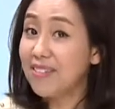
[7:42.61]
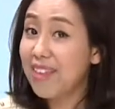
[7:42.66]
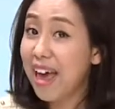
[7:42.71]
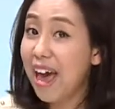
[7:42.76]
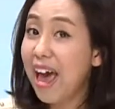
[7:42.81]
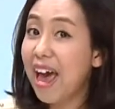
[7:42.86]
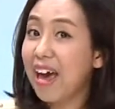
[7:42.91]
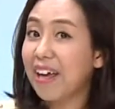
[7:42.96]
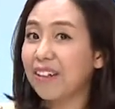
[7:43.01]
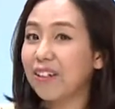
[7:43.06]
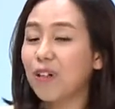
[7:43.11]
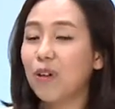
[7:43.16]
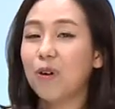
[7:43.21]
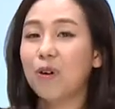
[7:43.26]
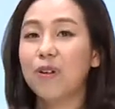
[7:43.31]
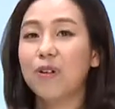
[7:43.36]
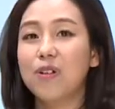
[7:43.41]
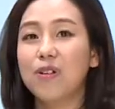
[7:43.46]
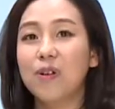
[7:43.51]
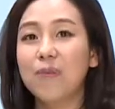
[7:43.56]
that
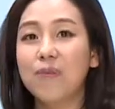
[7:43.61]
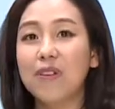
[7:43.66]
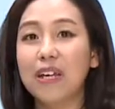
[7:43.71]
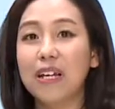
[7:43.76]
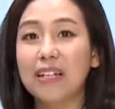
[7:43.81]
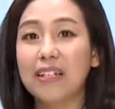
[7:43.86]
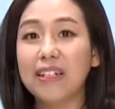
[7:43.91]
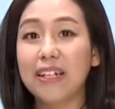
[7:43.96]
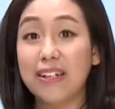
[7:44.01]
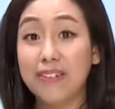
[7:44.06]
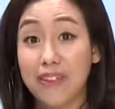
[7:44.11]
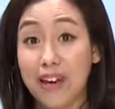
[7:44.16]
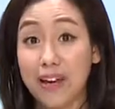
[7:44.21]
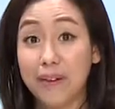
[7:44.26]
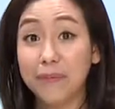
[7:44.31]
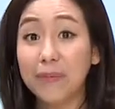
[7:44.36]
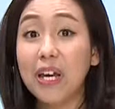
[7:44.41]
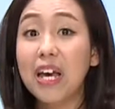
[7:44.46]
or something like that?